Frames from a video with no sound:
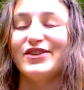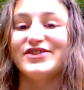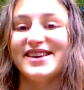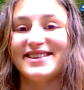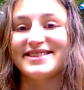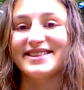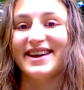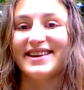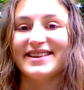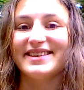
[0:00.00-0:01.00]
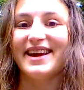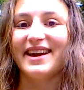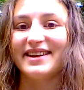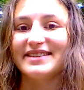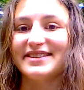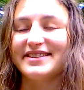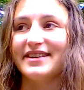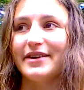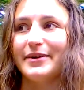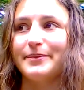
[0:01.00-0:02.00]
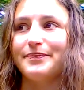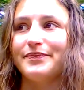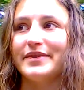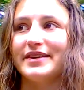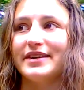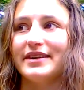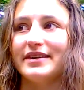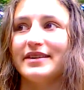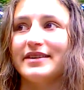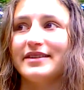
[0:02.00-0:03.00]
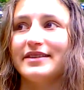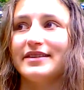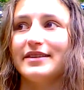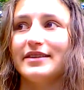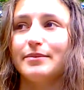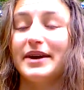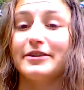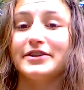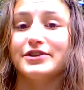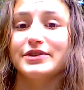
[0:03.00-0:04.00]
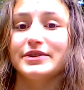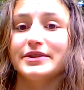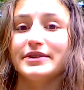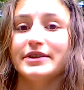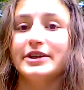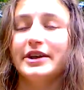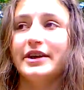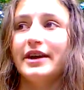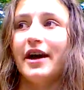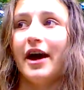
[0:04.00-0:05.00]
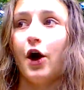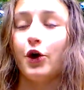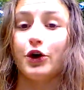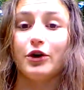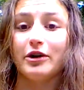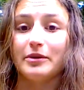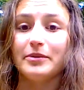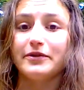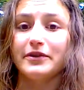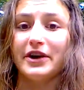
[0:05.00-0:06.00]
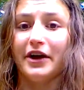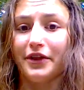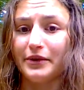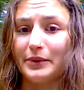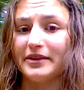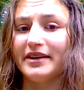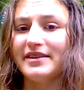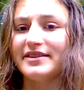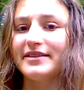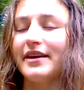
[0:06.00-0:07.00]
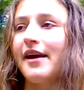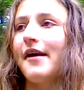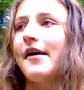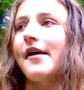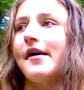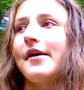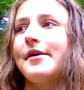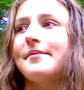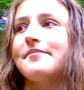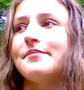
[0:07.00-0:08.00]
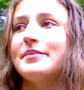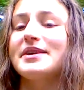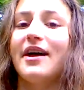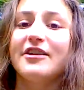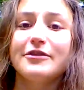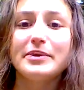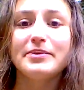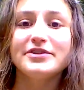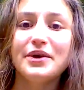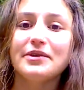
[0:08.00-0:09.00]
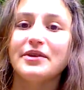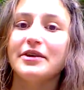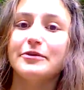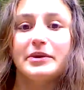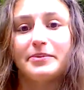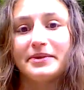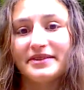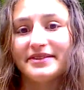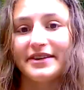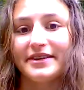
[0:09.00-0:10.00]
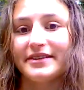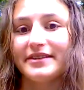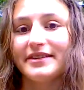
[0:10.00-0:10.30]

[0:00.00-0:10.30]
dandelion as a beneficial herb for health and wellness. But a lot of people don't. A lot of people still